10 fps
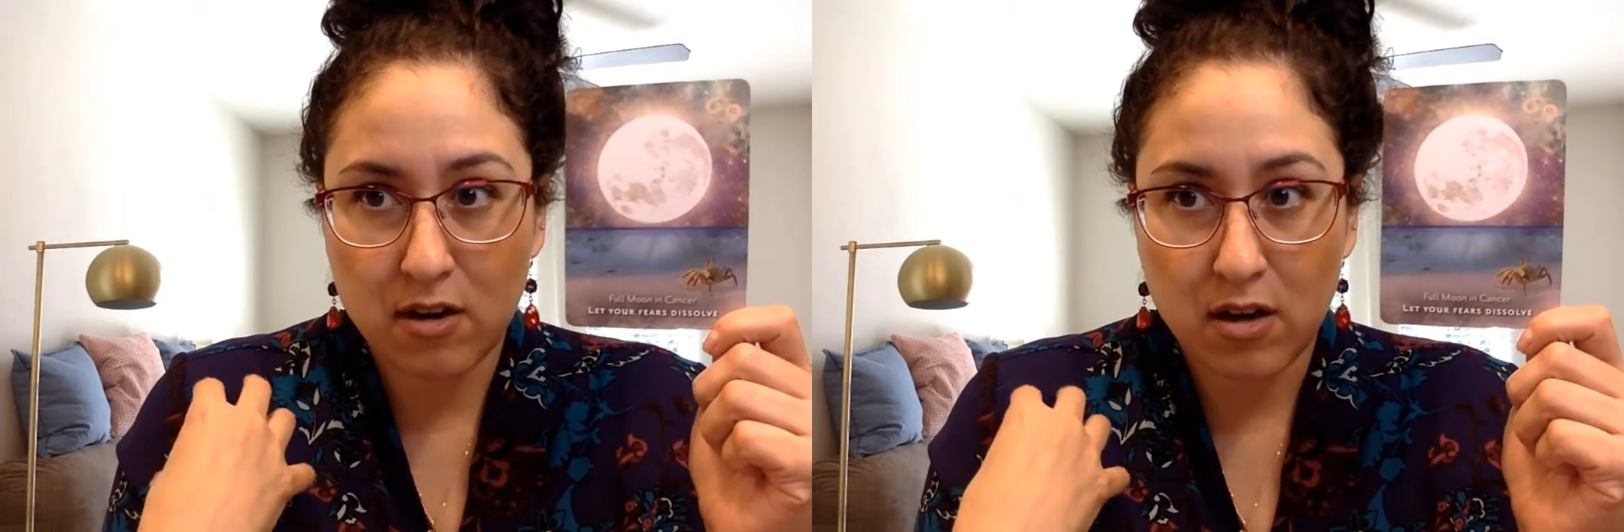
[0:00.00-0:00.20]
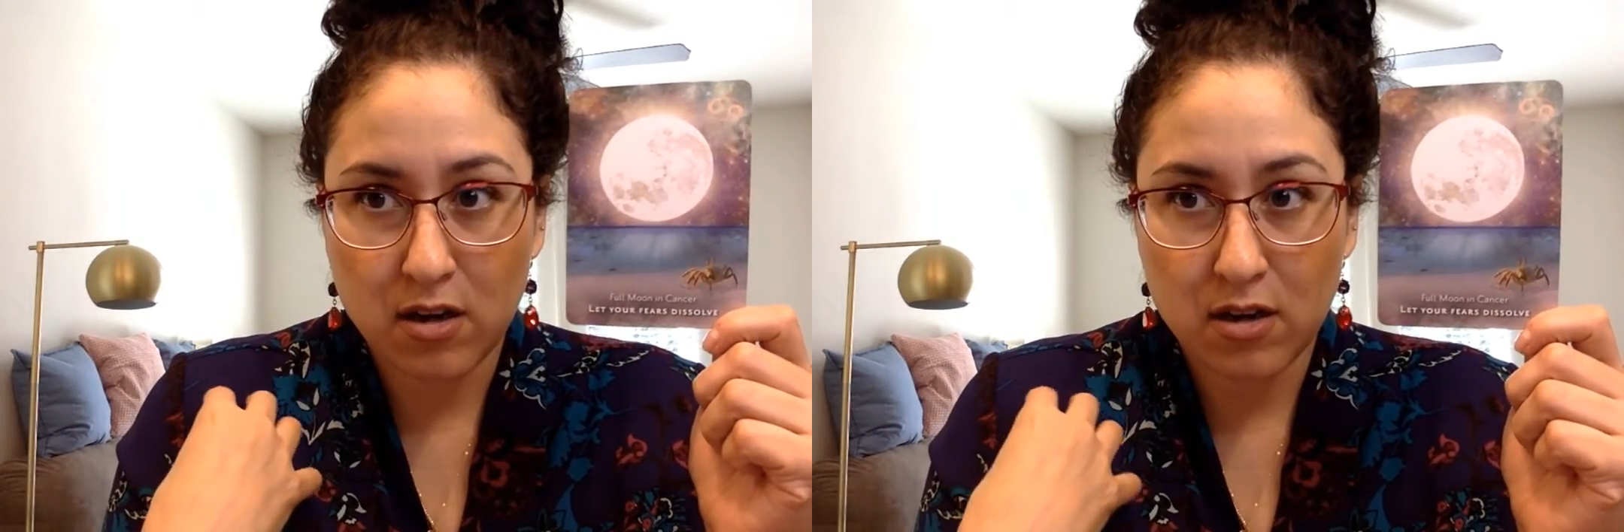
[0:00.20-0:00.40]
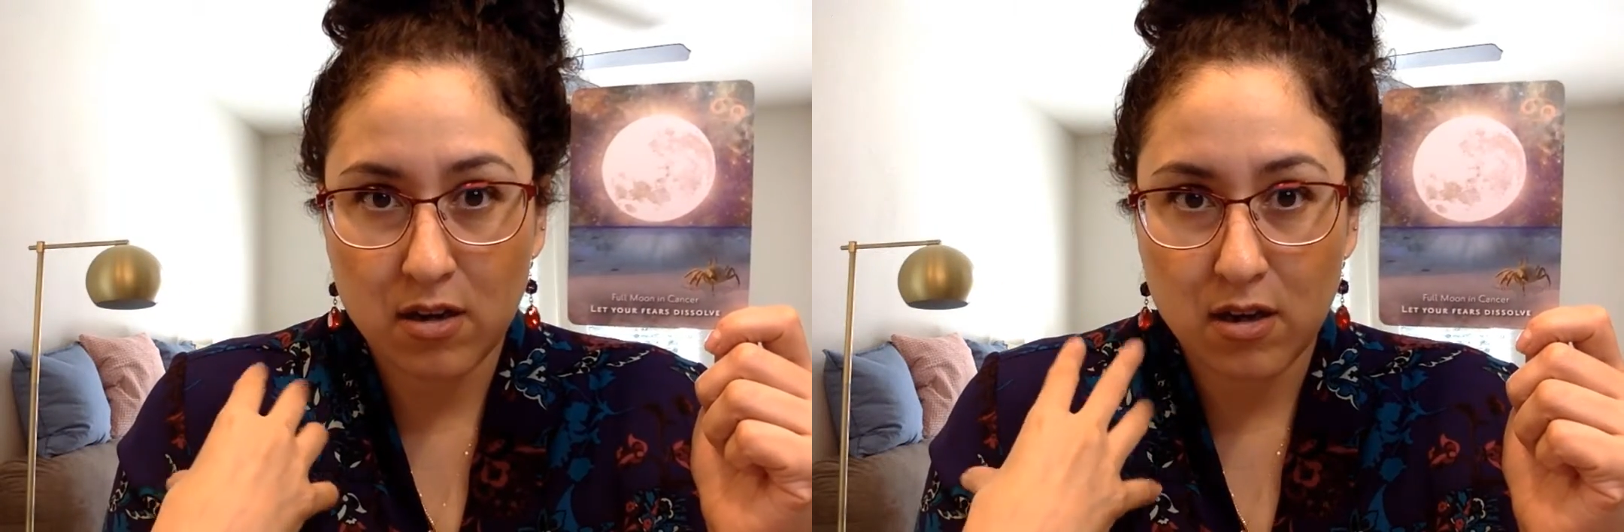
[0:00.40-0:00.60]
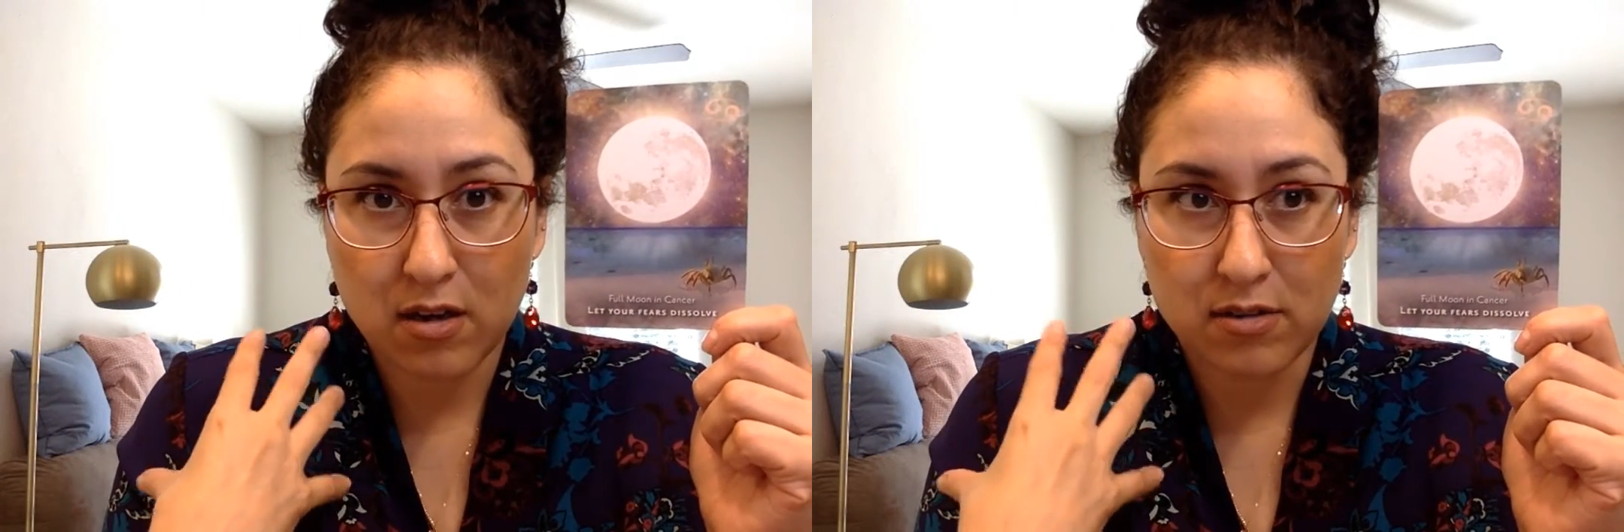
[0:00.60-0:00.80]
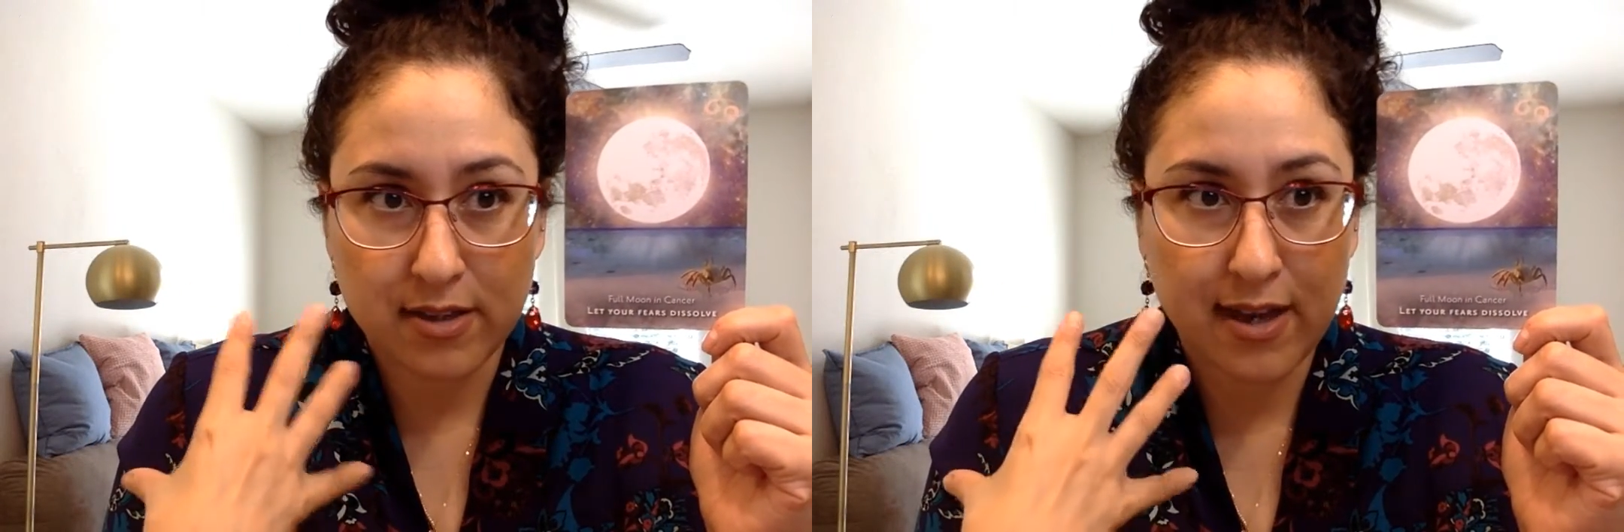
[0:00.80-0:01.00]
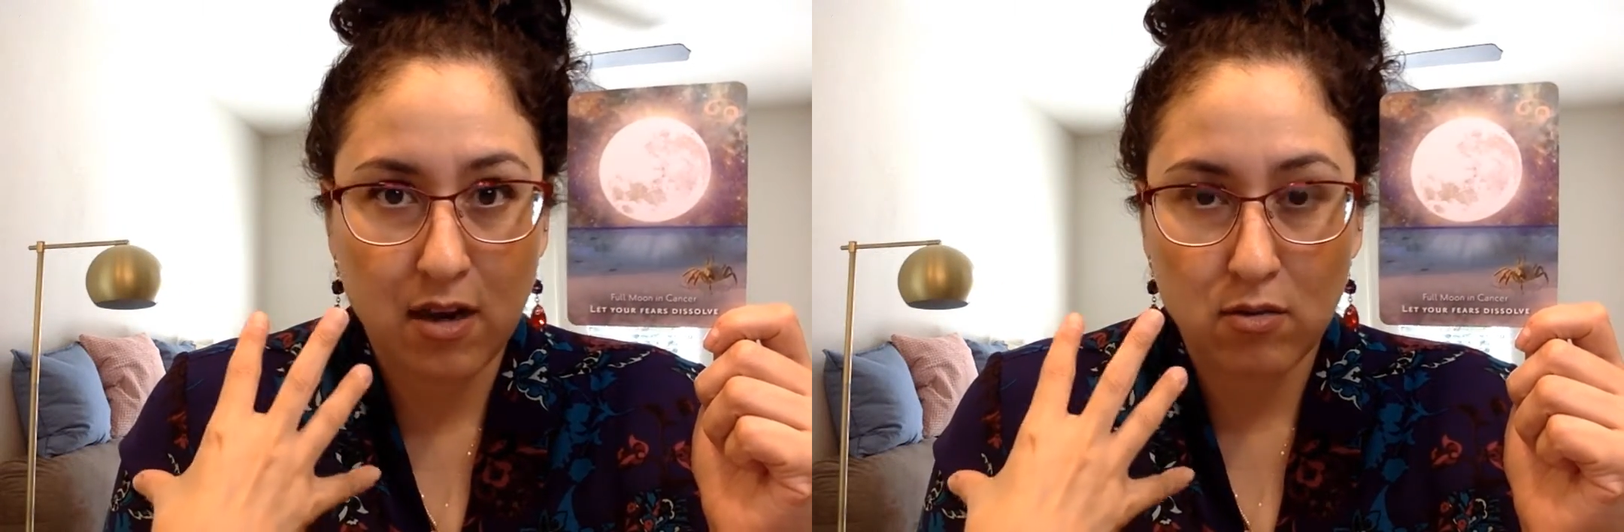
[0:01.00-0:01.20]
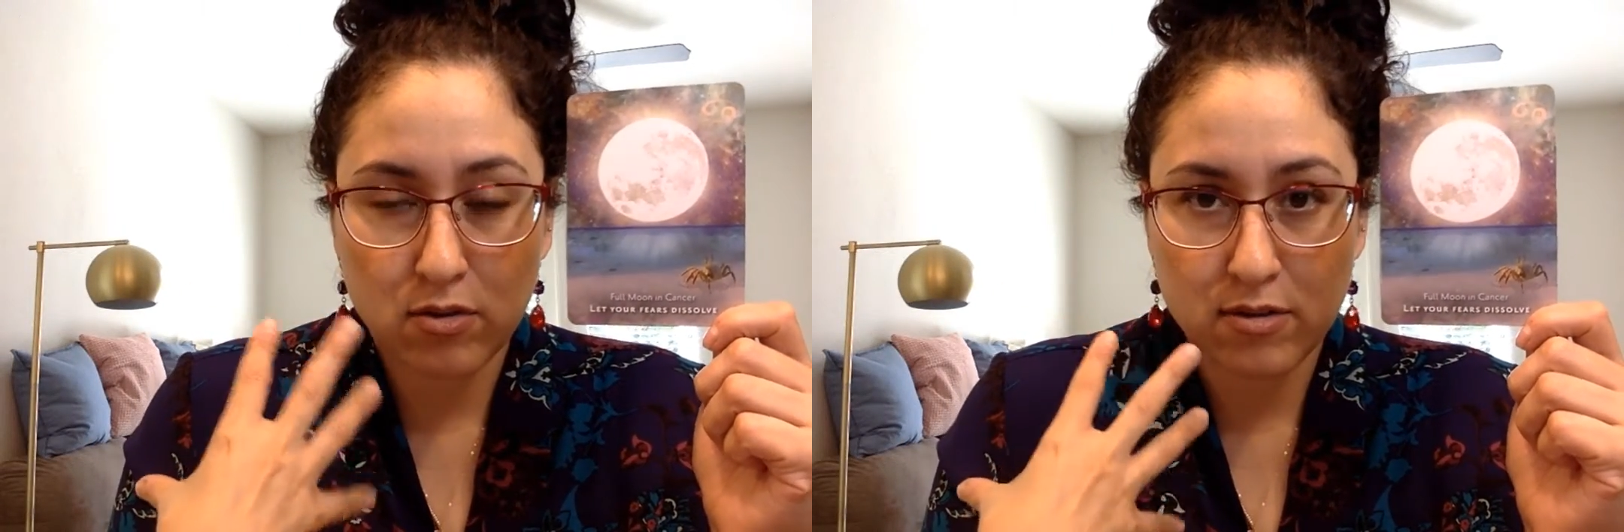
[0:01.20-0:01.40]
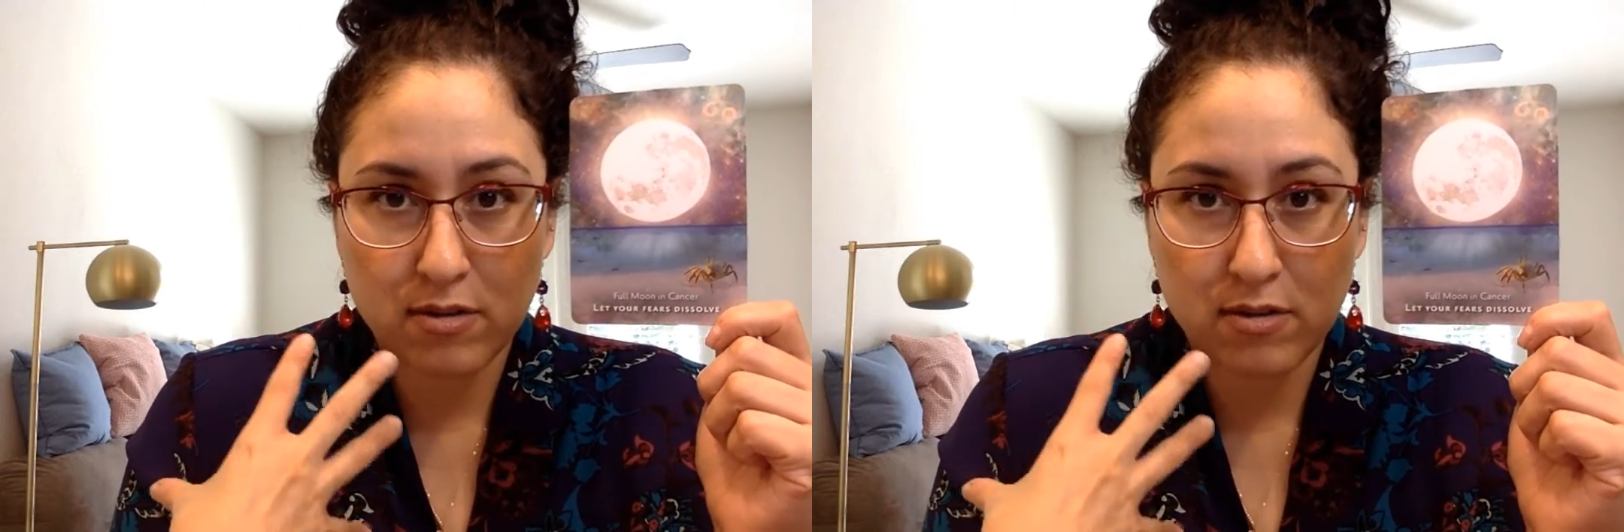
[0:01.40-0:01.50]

caught on a towel or